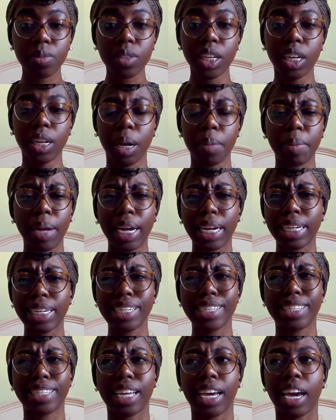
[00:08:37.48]
And I'm not going
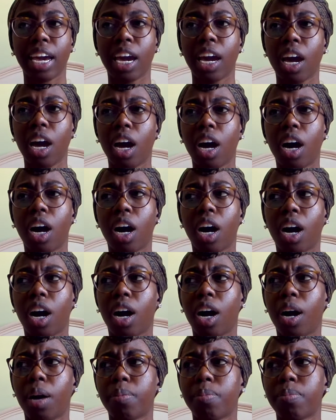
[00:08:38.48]
to say
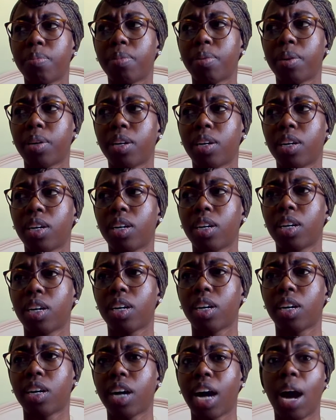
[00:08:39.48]

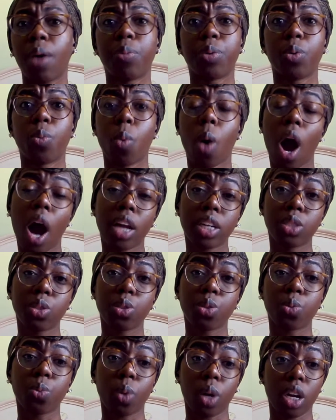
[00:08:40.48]
I would want
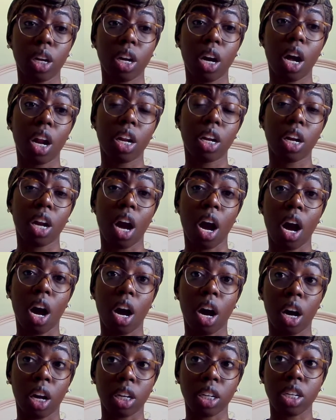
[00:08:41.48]
to work on an
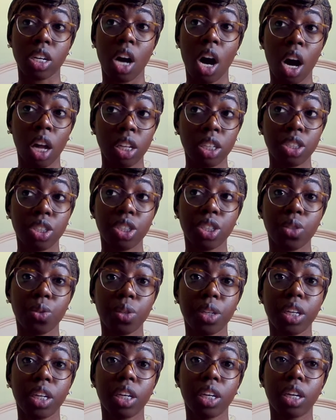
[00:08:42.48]
oncology
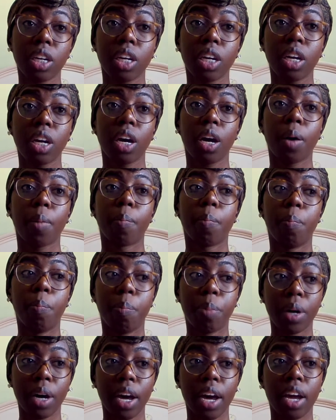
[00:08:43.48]
unit,
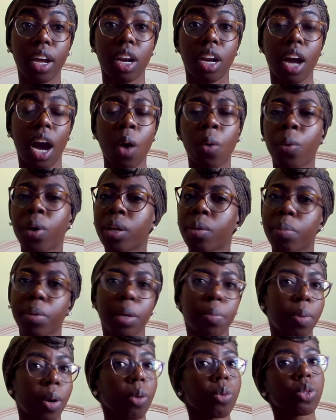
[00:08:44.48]
but I wouldn't
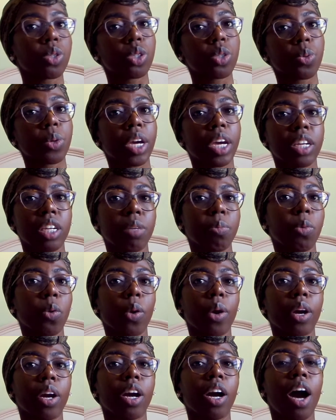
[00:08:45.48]
be opposed to it
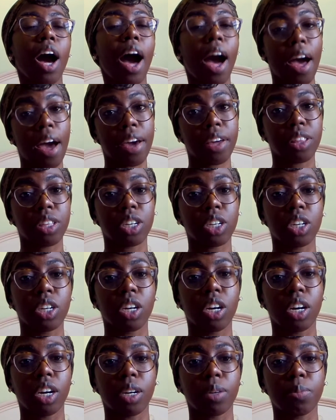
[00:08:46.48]
anymore either.
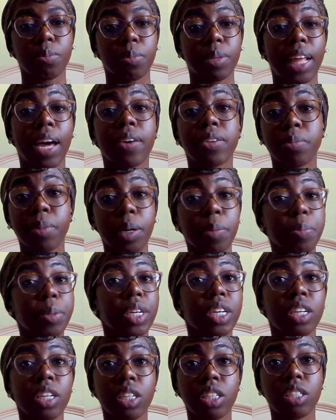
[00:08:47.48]
But that was my
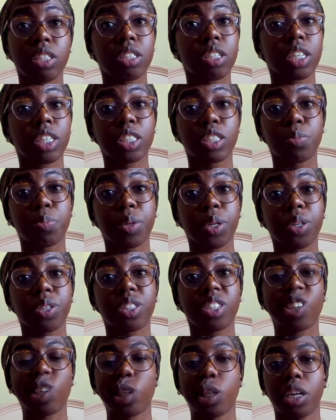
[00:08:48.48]
PEDS
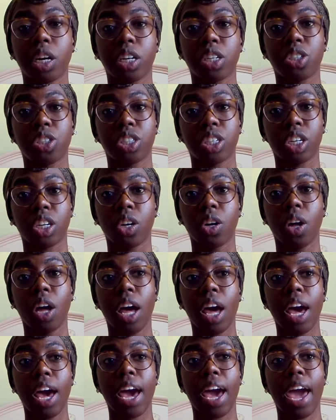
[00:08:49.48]
experience in a nutshell.
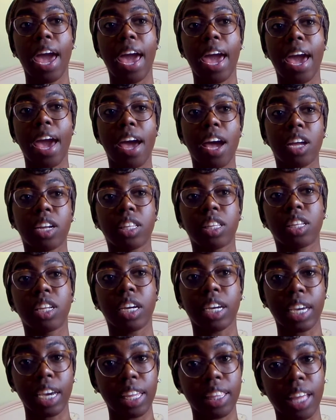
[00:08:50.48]
And
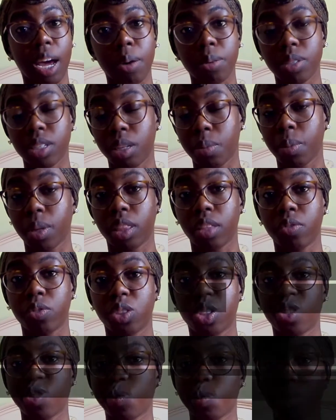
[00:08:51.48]
again, that was in the month of
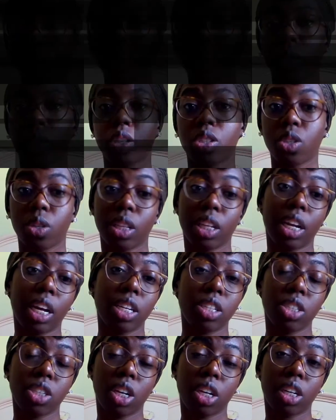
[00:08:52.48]
June. So then
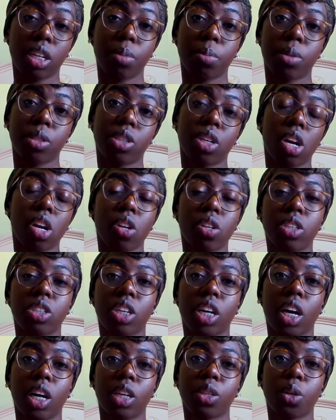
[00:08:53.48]
I started maternal and
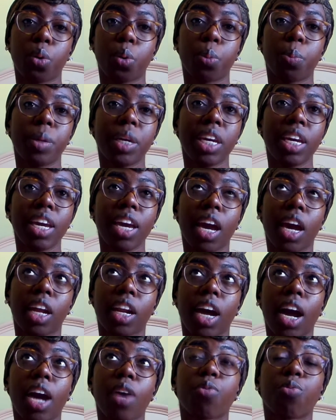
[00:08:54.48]
child OB,
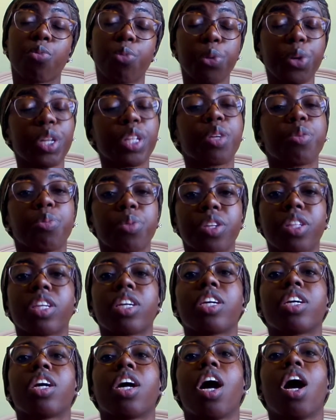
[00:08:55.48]
and I really,
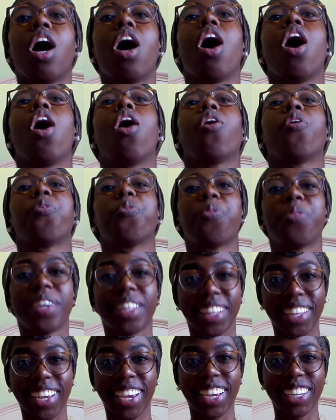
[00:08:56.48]
really,
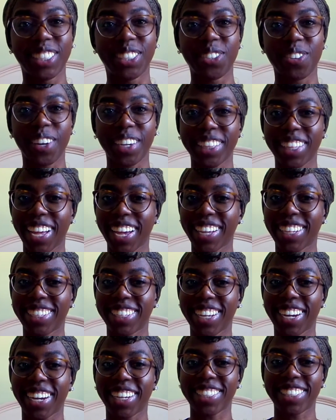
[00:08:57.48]
really enjoyed that
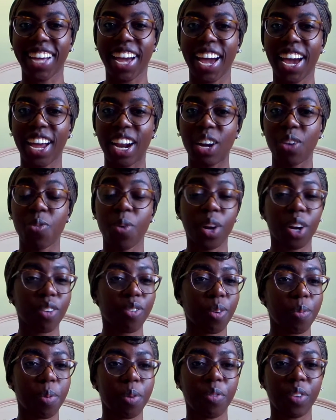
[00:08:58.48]
class. I had a
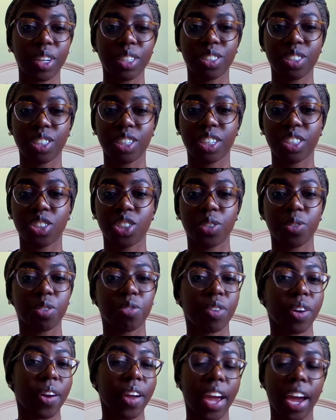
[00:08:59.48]
wonderful professor. She
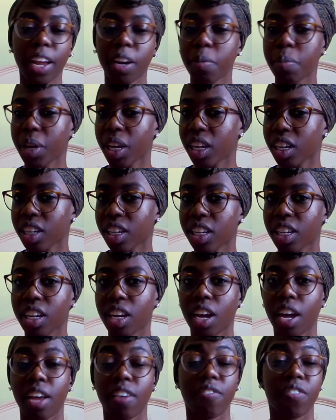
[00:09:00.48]
was very animated
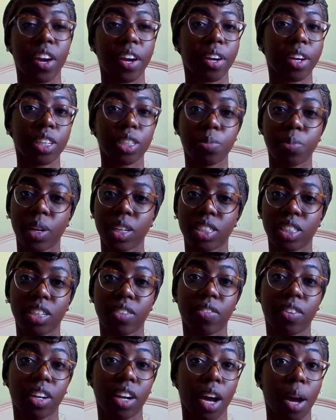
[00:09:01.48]
and very
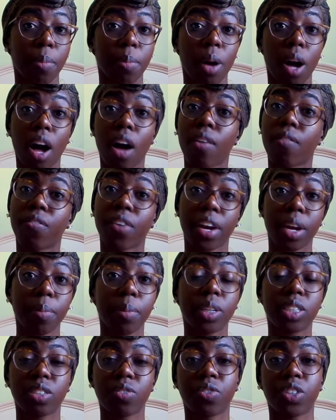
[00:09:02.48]
expressive, and I'm very
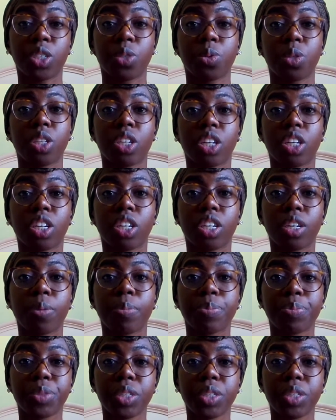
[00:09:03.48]
much a visual learner.